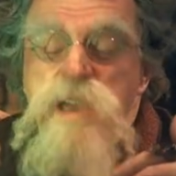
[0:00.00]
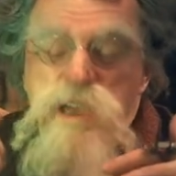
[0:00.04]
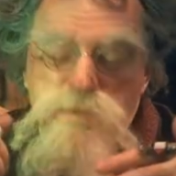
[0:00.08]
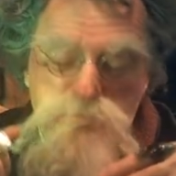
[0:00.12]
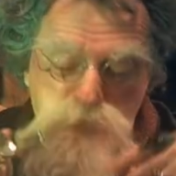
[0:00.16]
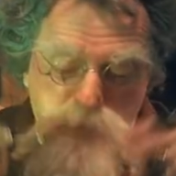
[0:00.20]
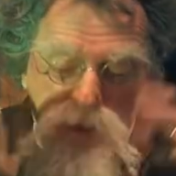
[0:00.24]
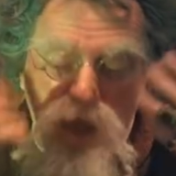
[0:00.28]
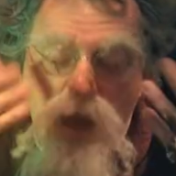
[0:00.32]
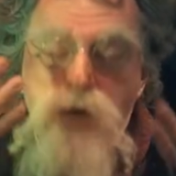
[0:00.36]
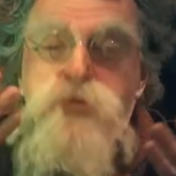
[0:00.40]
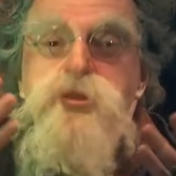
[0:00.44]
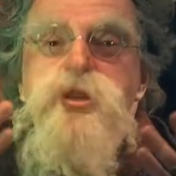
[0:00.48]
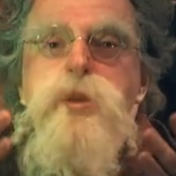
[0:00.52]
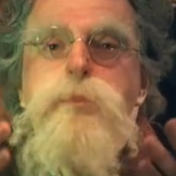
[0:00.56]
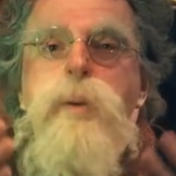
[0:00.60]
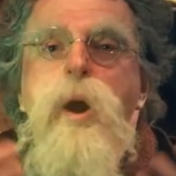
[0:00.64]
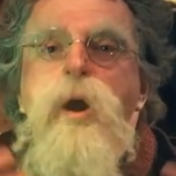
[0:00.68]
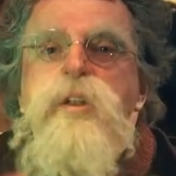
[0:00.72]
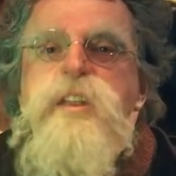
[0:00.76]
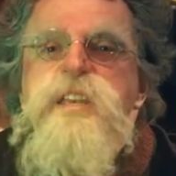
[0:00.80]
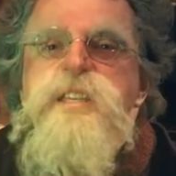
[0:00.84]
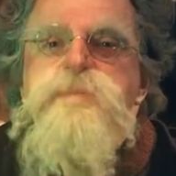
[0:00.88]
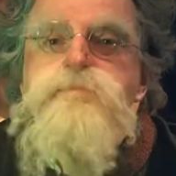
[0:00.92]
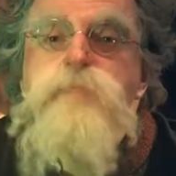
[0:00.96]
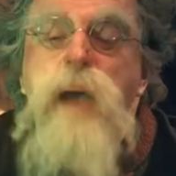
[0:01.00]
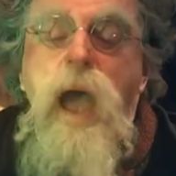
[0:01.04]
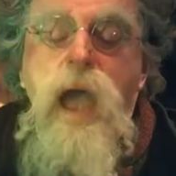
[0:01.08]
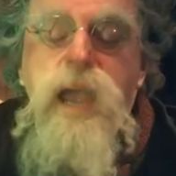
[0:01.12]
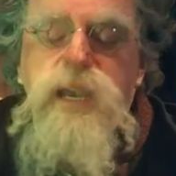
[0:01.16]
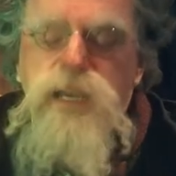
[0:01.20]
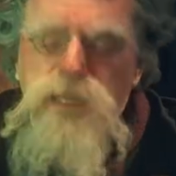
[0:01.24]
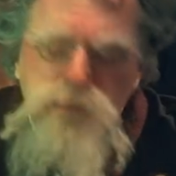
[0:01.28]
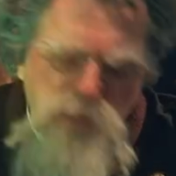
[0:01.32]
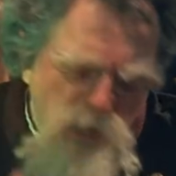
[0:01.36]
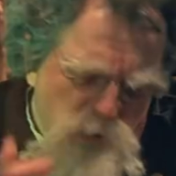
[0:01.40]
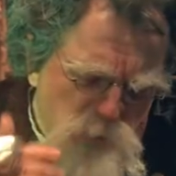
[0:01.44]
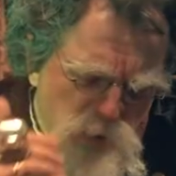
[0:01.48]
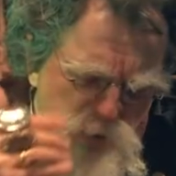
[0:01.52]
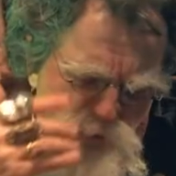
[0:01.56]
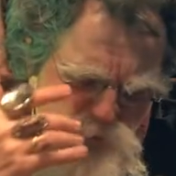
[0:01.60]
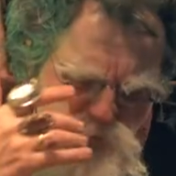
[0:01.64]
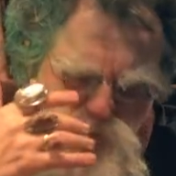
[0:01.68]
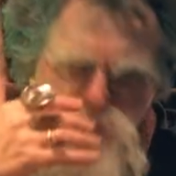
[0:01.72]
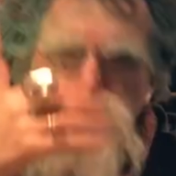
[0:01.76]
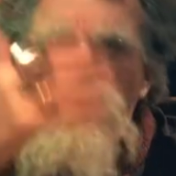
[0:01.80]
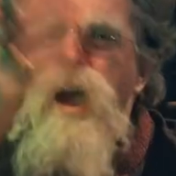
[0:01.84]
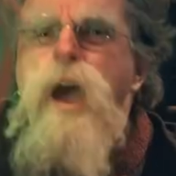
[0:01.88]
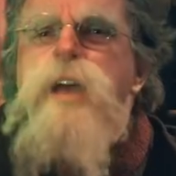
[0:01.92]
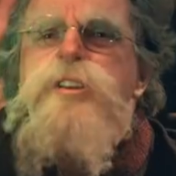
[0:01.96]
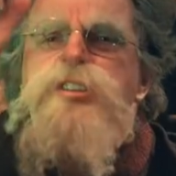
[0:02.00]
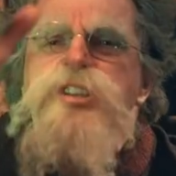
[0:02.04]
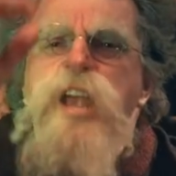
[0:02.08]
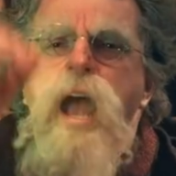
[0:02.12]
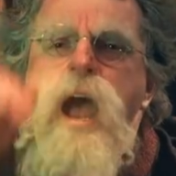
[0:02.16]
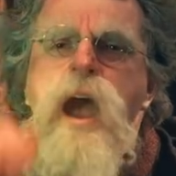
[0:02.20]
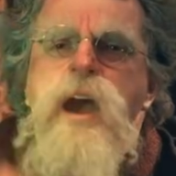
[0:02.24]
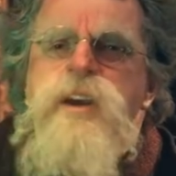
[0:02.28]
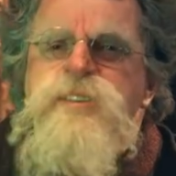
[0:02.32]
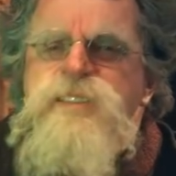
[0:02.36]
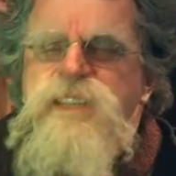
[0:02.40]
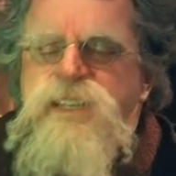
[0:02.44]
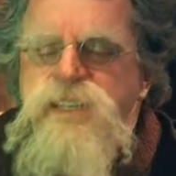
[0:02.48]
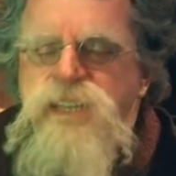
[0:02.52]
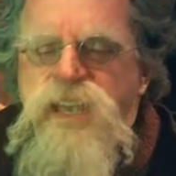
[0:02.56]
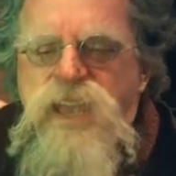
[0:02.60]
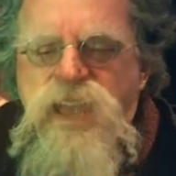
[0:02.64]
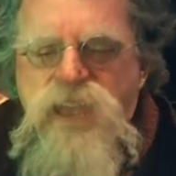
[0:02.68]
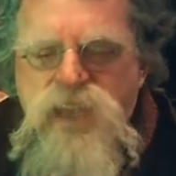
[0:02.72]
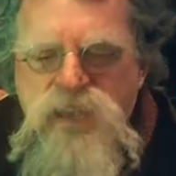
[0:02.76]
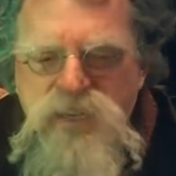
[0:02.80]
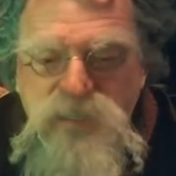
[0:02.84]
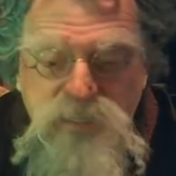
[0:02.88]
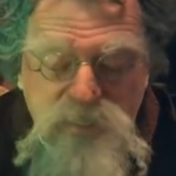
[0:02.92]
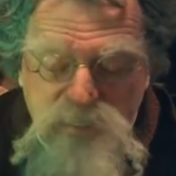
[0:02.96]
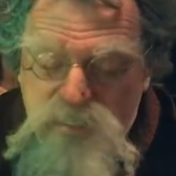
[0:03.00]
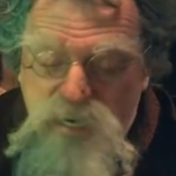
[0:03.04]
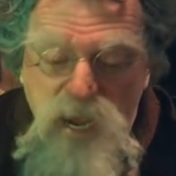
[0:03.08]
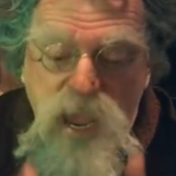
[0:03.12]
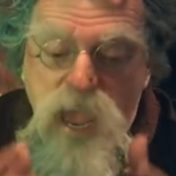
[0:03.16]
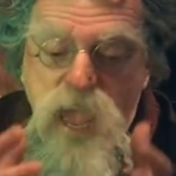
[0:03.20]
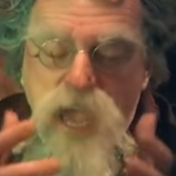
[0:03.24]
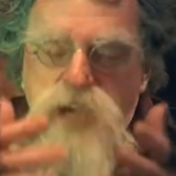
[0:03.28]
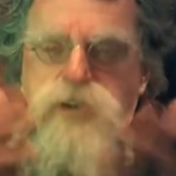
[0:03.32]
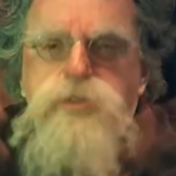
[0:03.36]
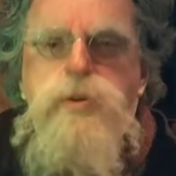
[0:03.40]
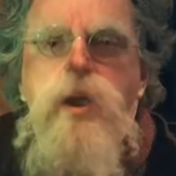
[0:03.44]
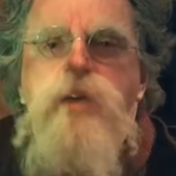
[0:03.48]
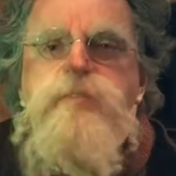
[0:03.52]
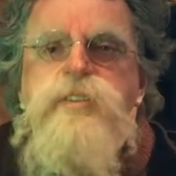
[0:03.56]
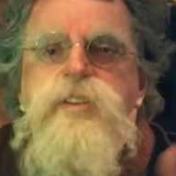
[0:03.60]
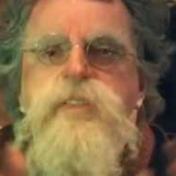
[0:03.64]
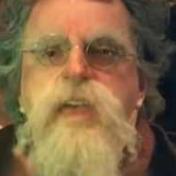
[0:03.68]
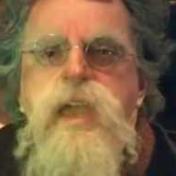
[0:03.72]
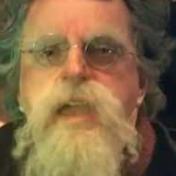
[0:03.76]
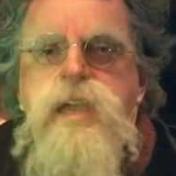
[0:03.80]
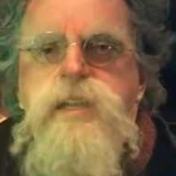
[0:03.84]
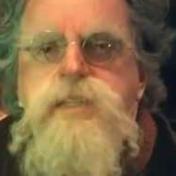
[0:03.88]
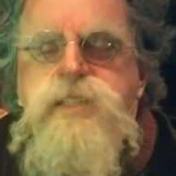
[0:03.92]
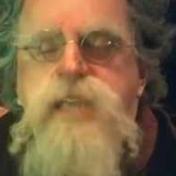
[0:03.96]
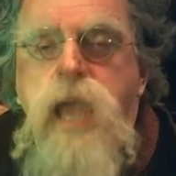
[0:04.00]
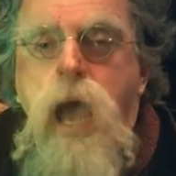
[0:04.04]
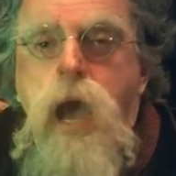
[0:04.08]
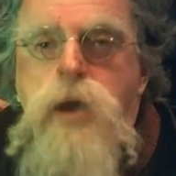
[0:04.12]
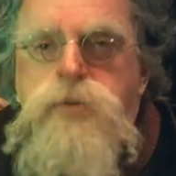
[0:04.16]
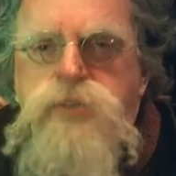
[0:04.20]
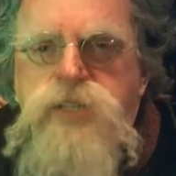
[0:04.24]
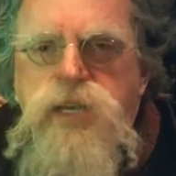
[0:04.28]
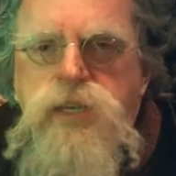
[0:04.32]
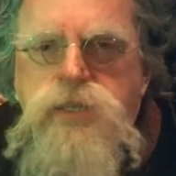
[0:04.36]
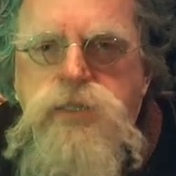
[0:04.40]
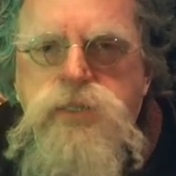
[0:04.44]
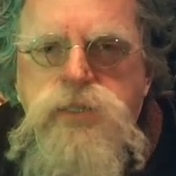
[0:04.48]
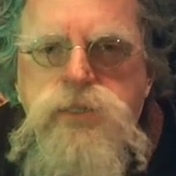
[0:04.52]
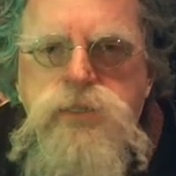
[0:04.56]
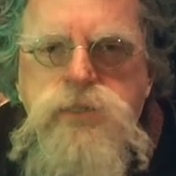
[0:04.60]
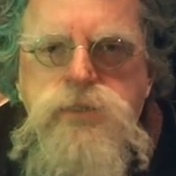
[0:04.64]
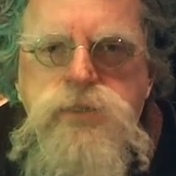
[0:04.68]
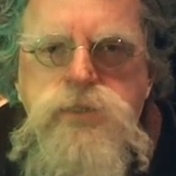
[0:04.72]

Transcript: and pounce upon his back, and they would rush out and scare whoever they encountered.